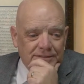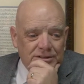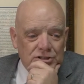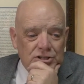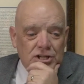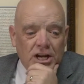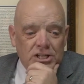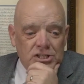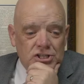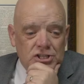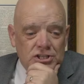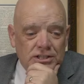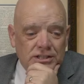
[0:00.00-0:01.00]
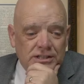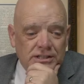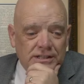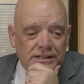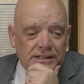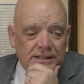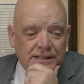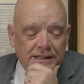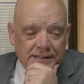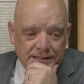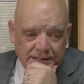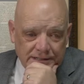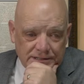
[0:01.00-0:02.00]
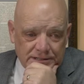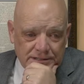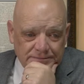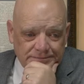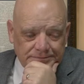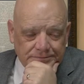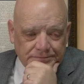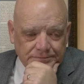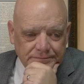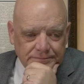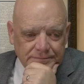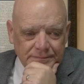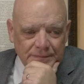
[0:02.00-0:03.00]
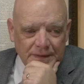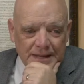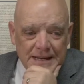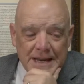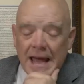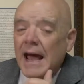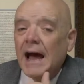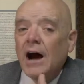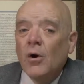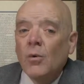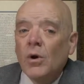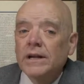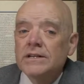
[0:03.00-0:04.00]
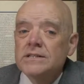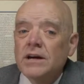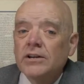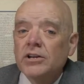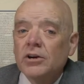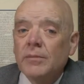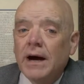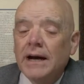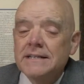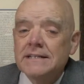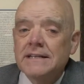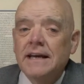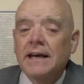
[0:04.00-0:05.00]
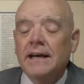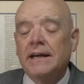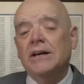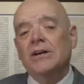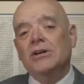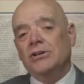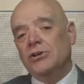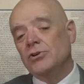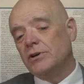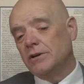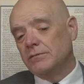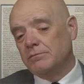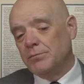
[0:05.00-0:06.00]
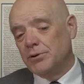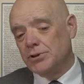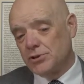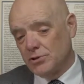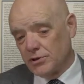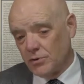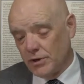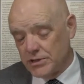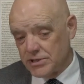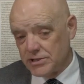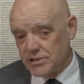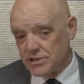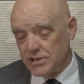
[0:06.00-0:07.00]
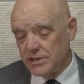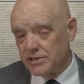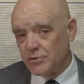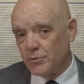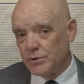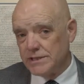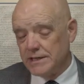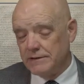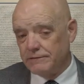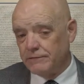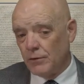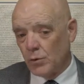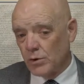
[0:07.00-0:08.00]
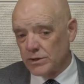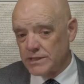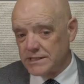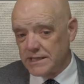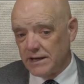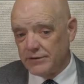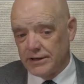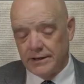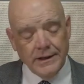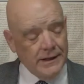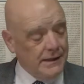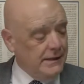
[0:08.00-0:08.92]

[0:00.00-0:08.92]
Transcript: such it is. Now, what is on your mind today? You can put your questions in 24 7.